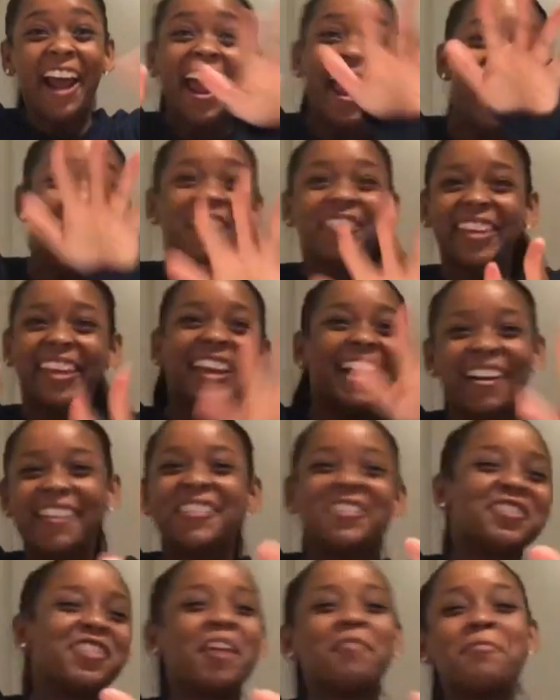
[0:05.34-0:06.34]
damn,
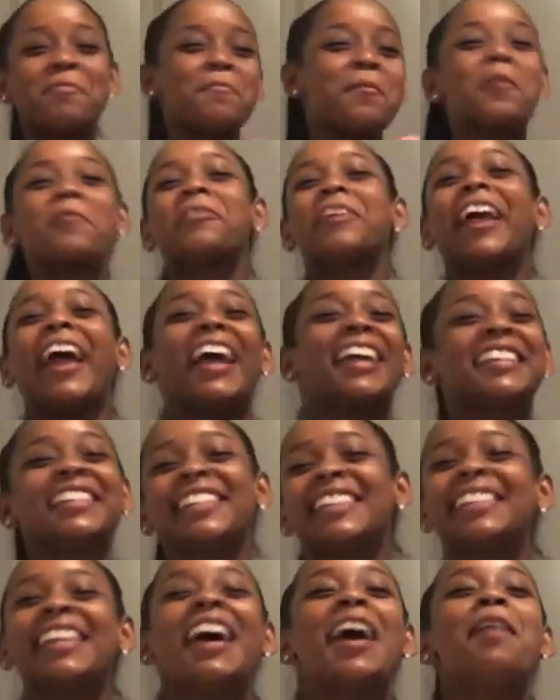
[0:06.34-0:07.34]
Kierra, you dropping more
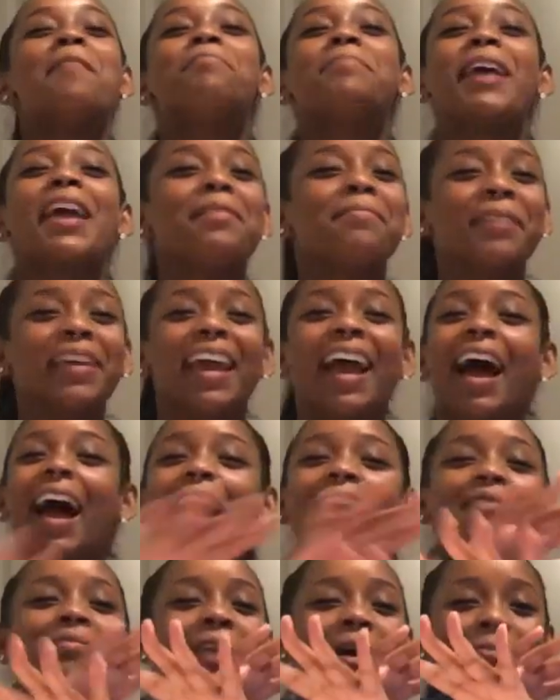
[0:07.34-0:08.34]
reactions. Baby,
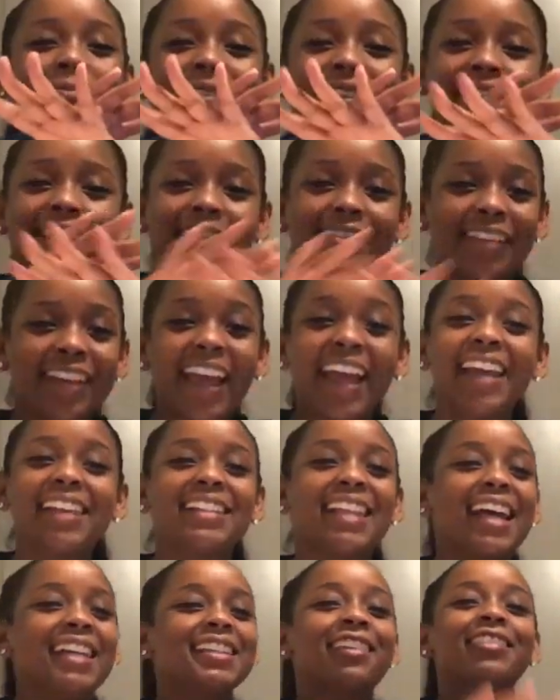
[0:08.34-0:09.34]
I am not playing no
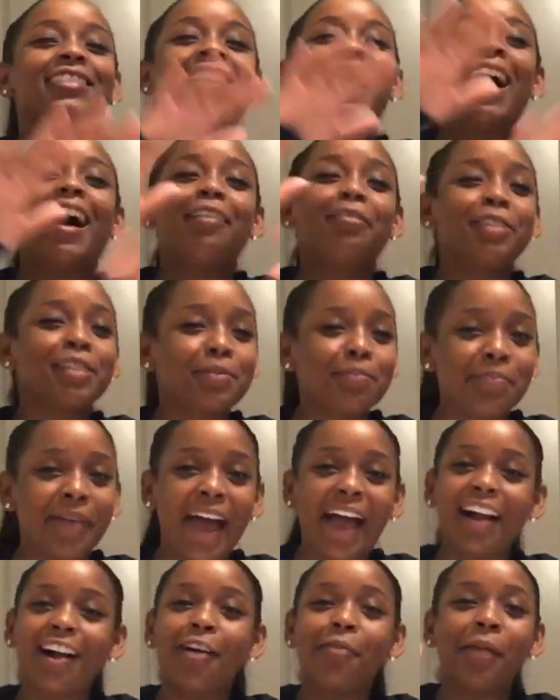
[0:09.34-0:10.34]
games. I told y'all I was
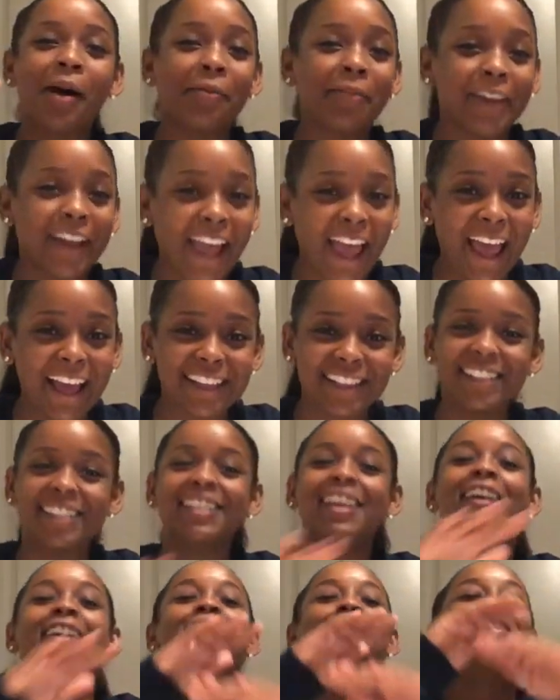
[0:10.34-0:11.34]
back on my
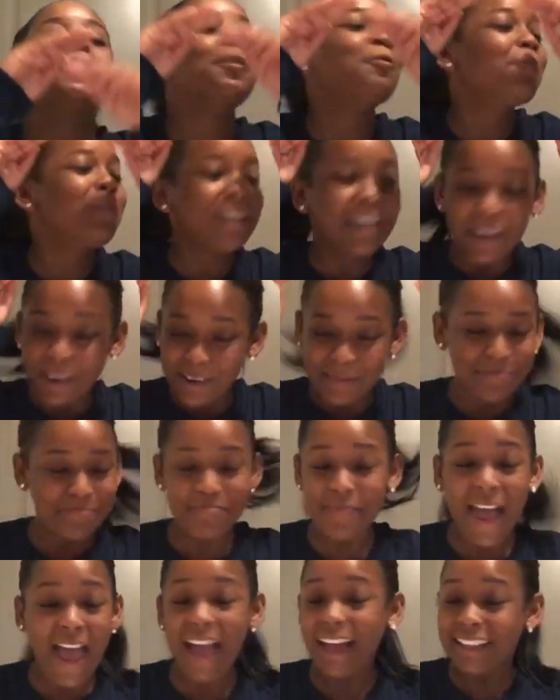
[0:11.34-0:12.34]
reactions. So we
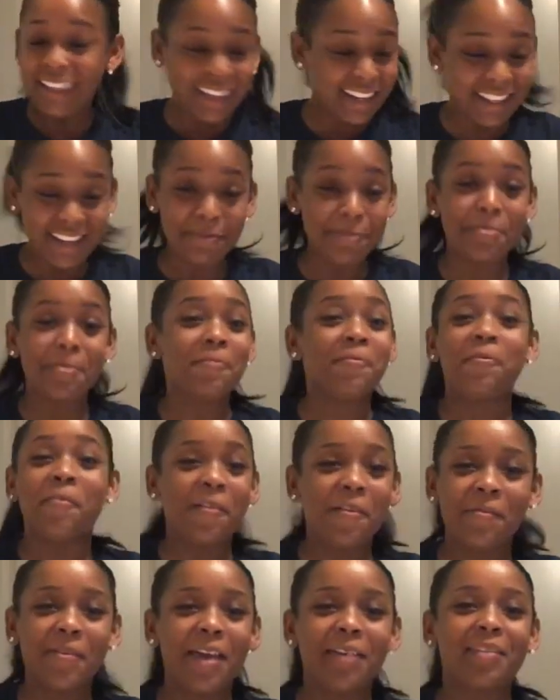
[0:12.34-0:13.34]
are back like never
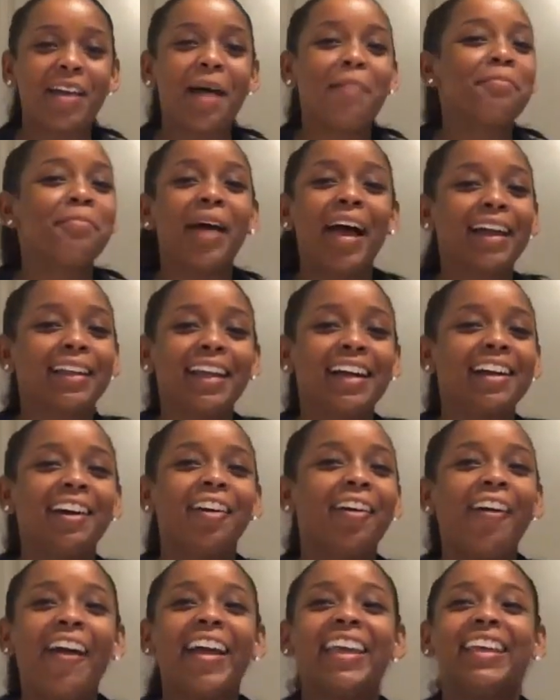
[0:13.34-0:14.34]
before, baby. I'm back like
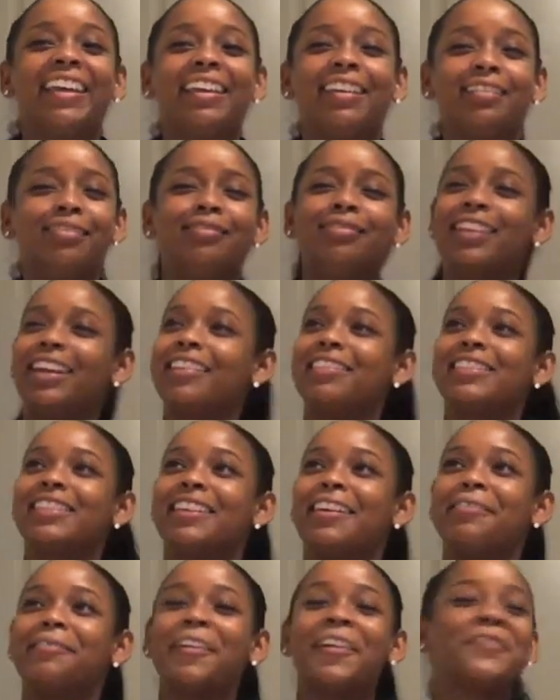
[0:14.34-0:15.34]
a crackhead. Ooh, that don't
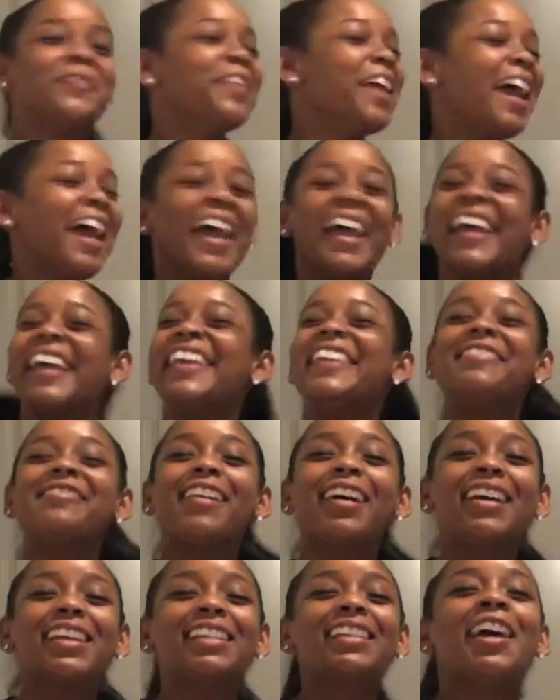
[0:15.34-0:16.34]
sound right.
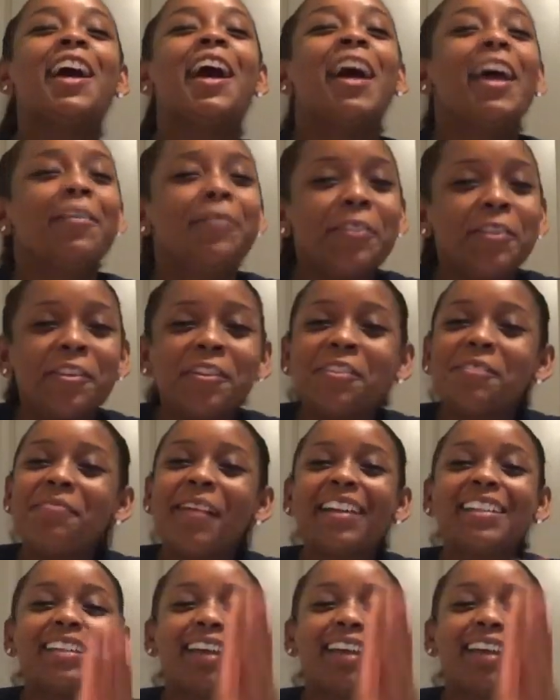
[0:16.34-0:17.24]
Anyways, if you're new to my